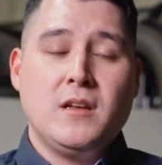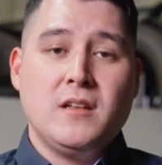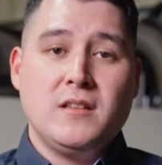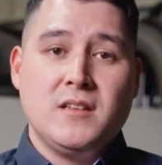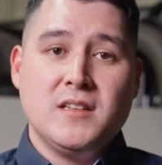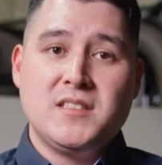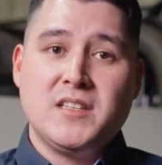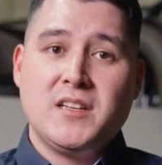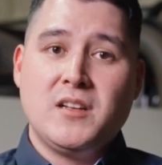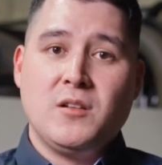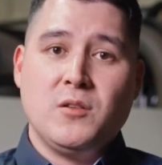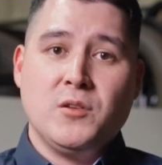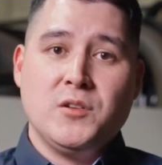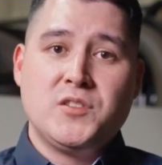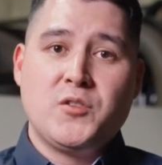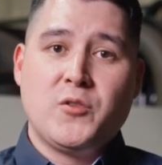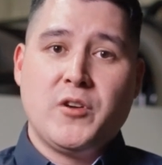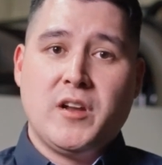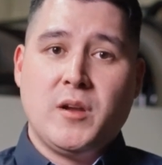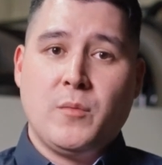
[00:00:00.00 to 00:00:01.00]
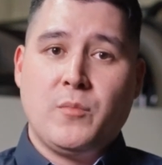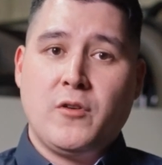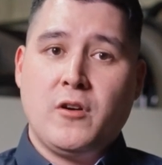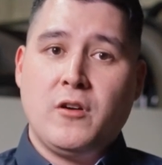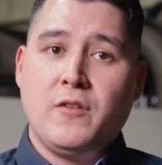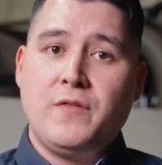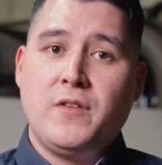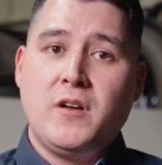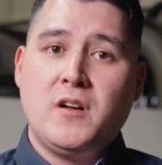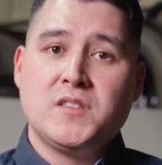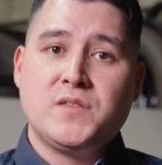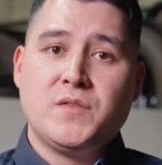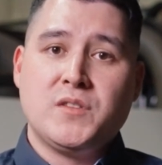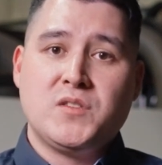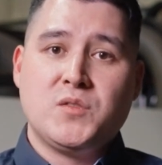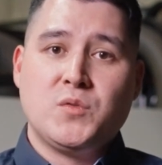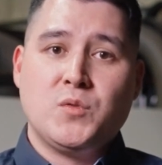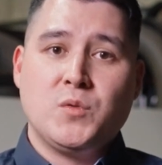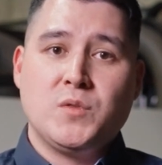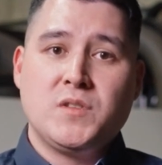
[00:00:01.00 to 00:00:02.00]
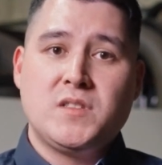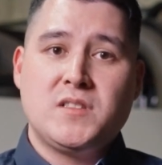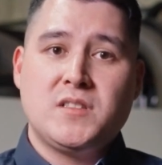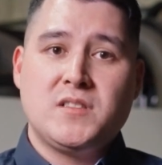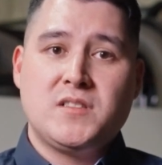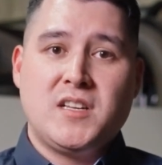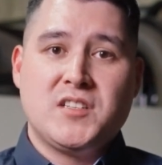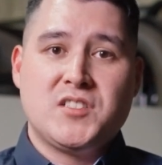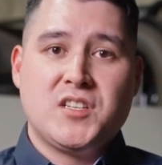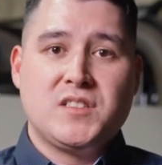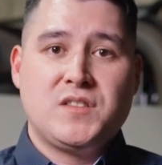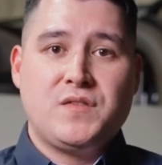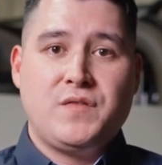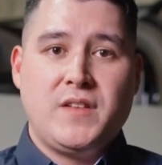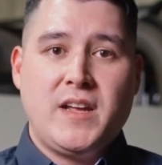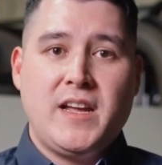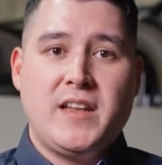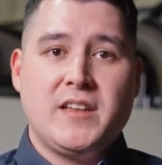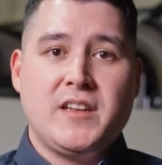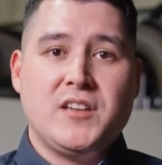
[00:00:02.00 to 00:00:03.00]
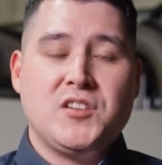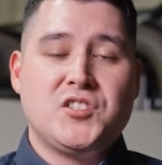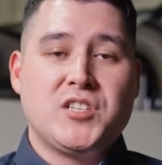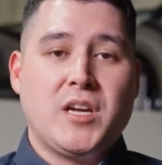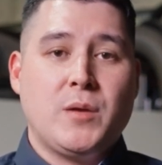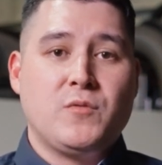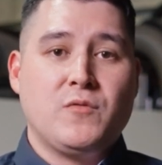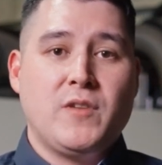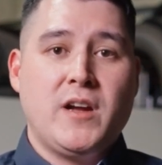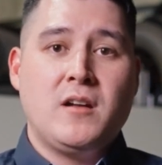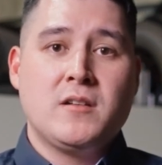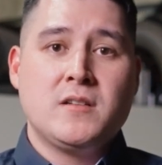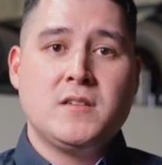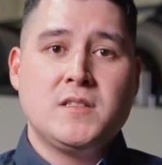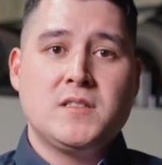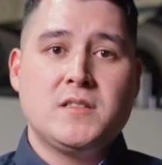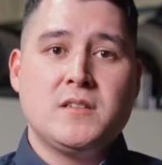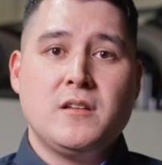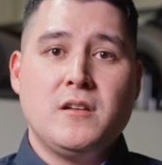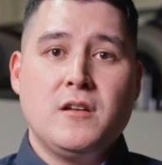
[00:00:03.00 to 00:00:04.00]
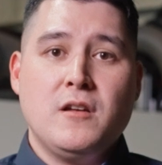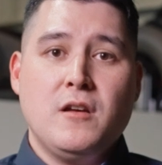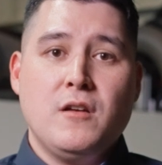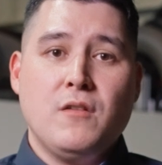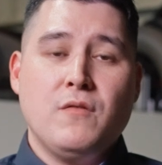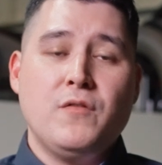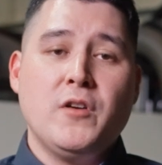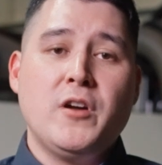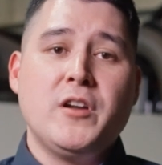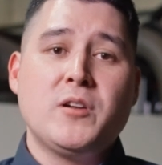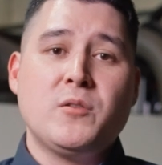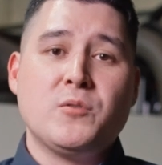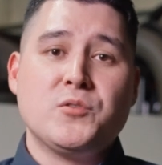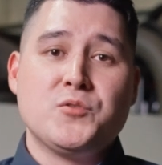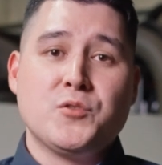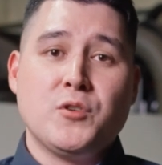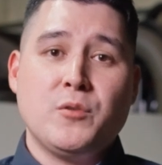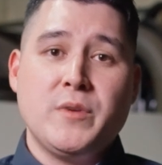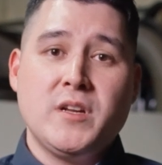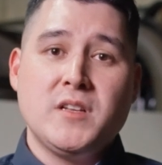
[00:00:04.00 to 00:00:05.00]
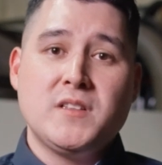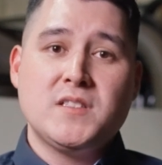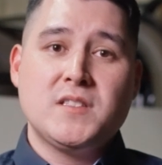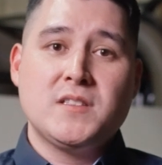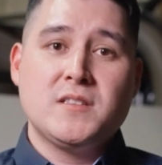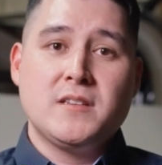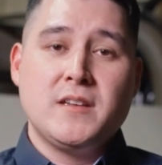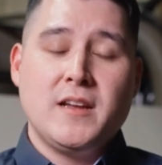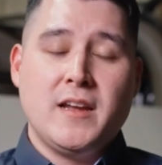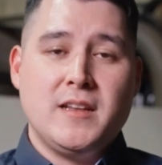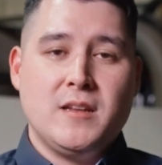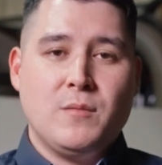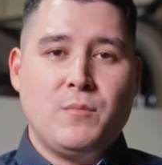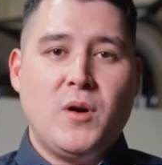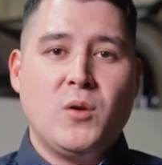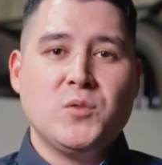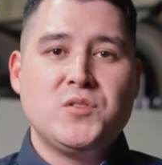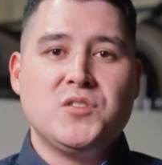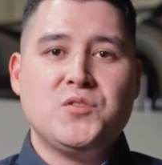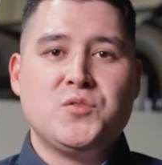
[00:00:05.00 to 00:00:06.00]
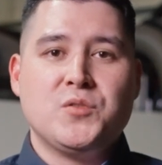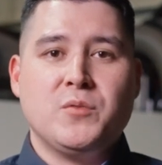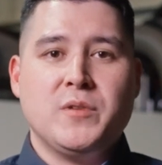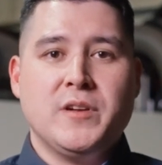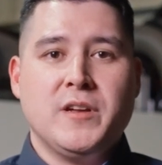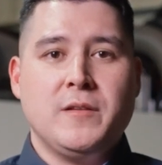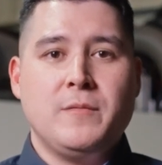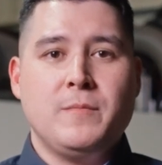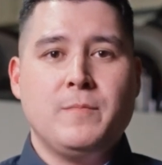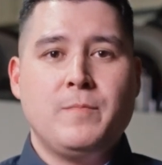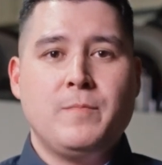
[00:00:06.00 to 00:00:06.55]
This includes creating profiles for tools such as flat and shaped routers, vertical drill bits, and the multi-drill head.